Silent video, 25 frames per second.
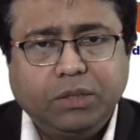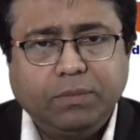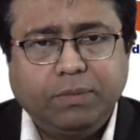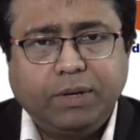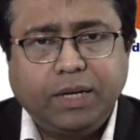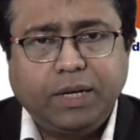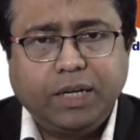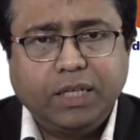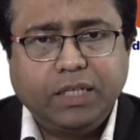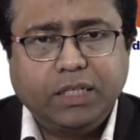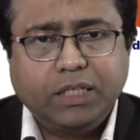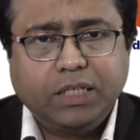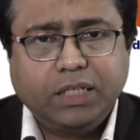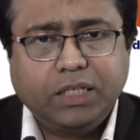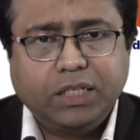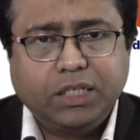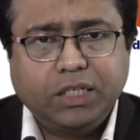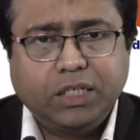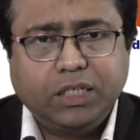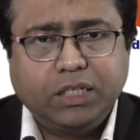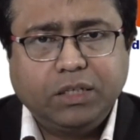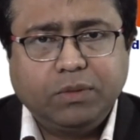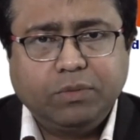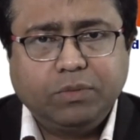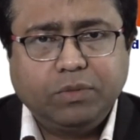the biological
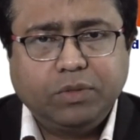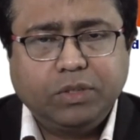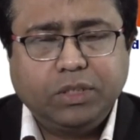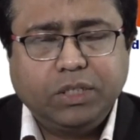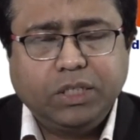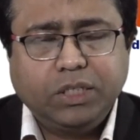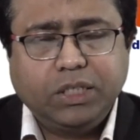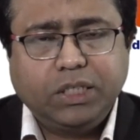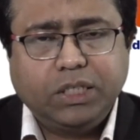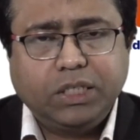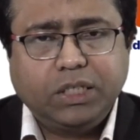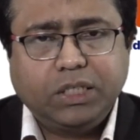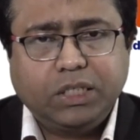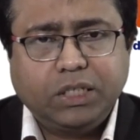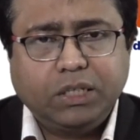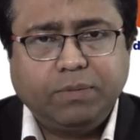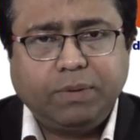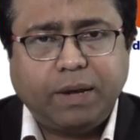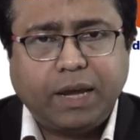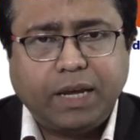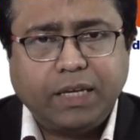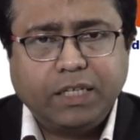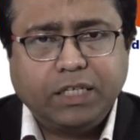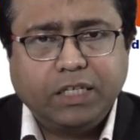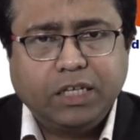systems, this system
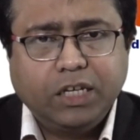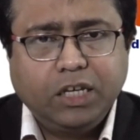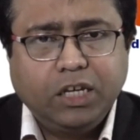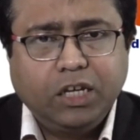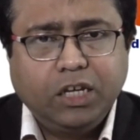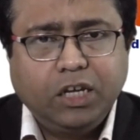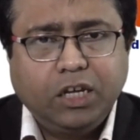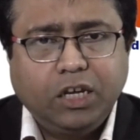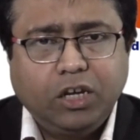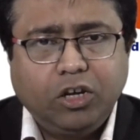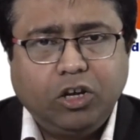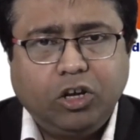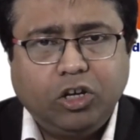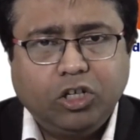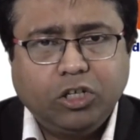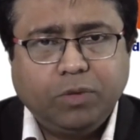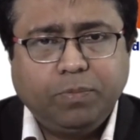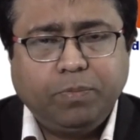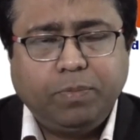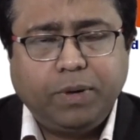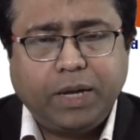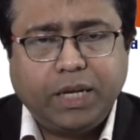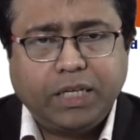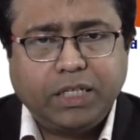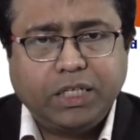has lots
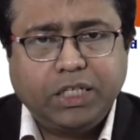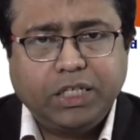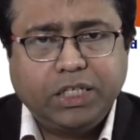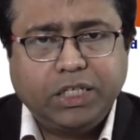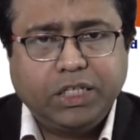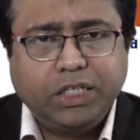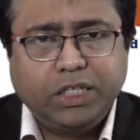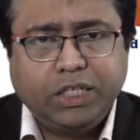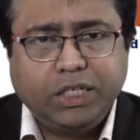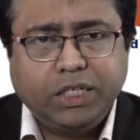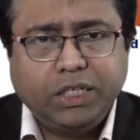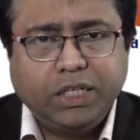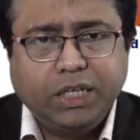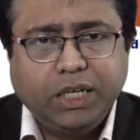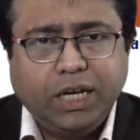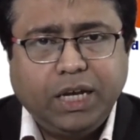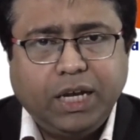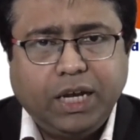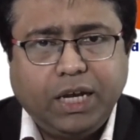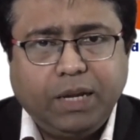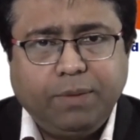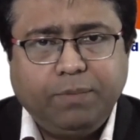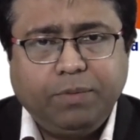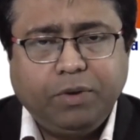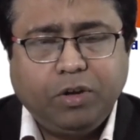of plasticity,
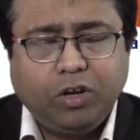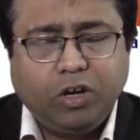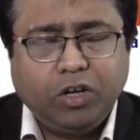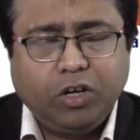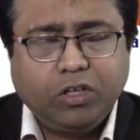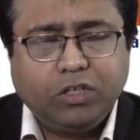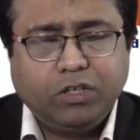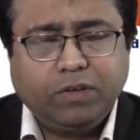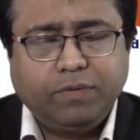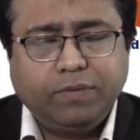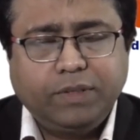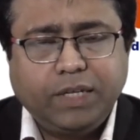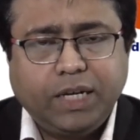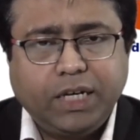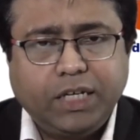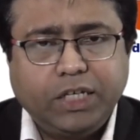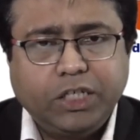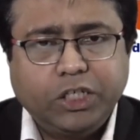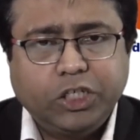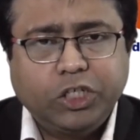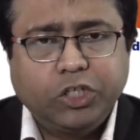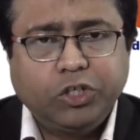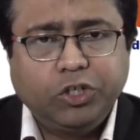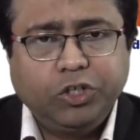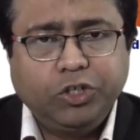and because of that, it
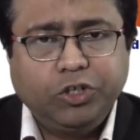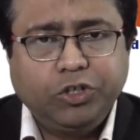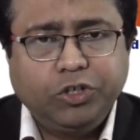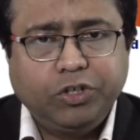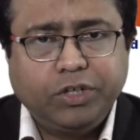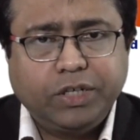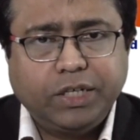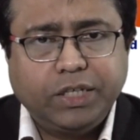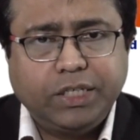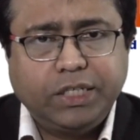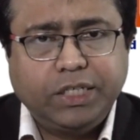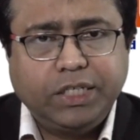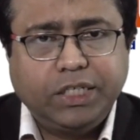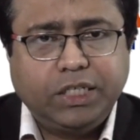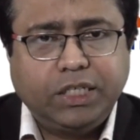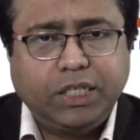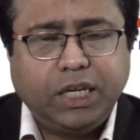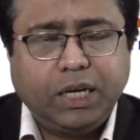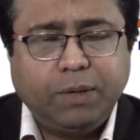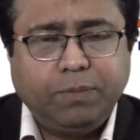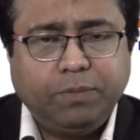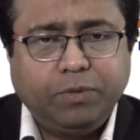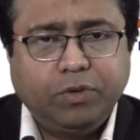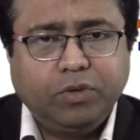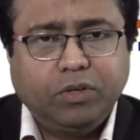is going to resist
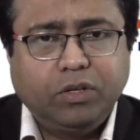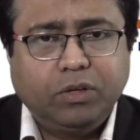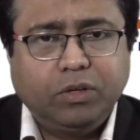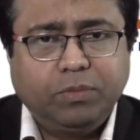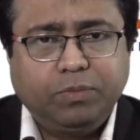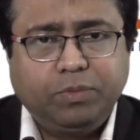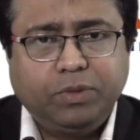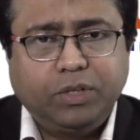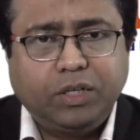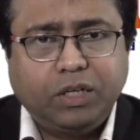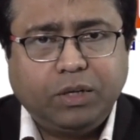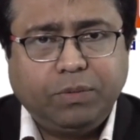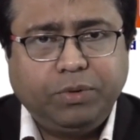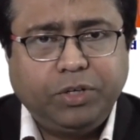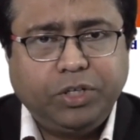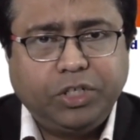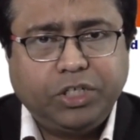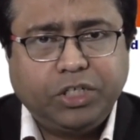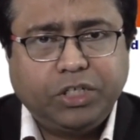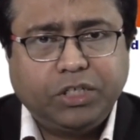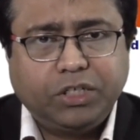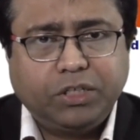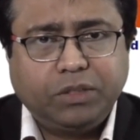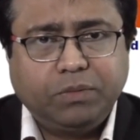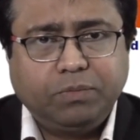that particular
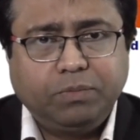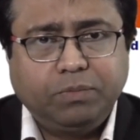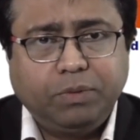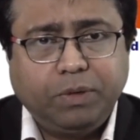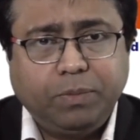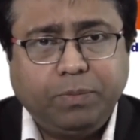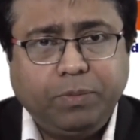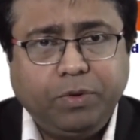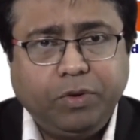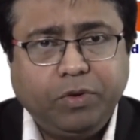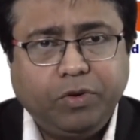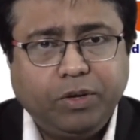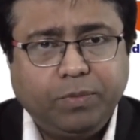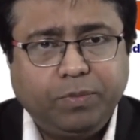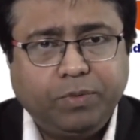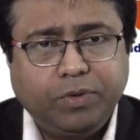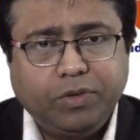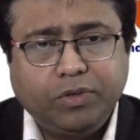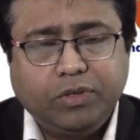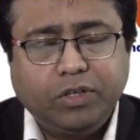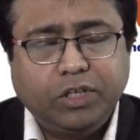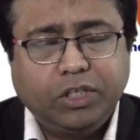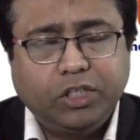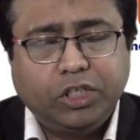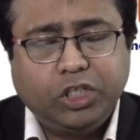perturbations, but beyond a
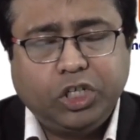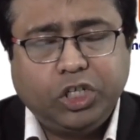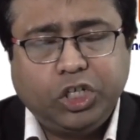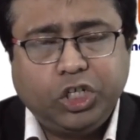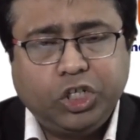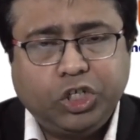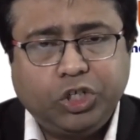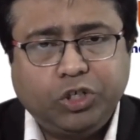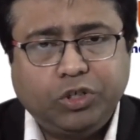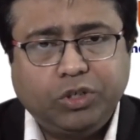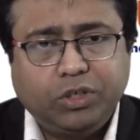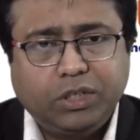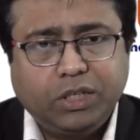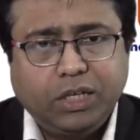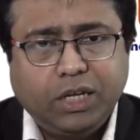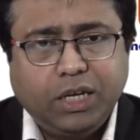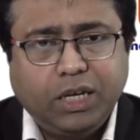particular threshold.